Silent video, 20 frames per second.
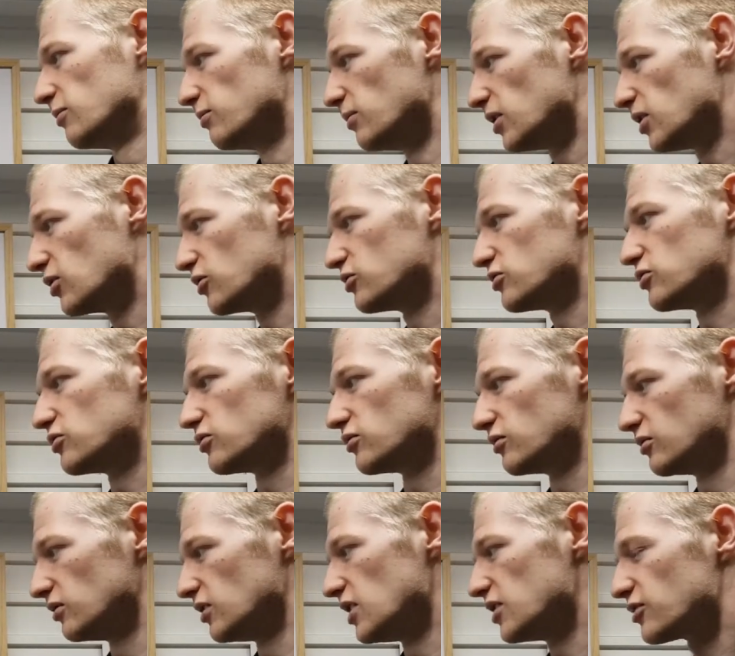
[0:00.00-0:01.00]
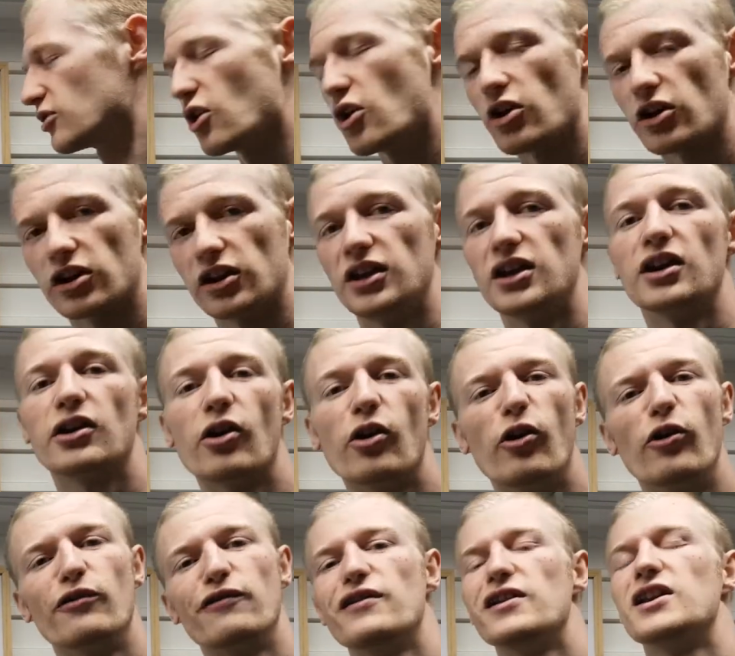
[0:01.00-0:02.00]
because it's got a clear
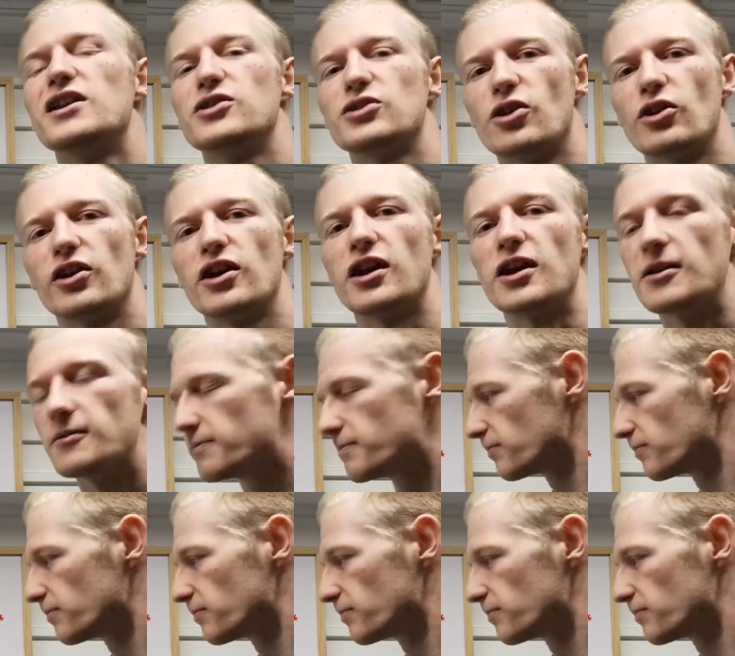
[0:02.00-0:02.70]
coat finish on it.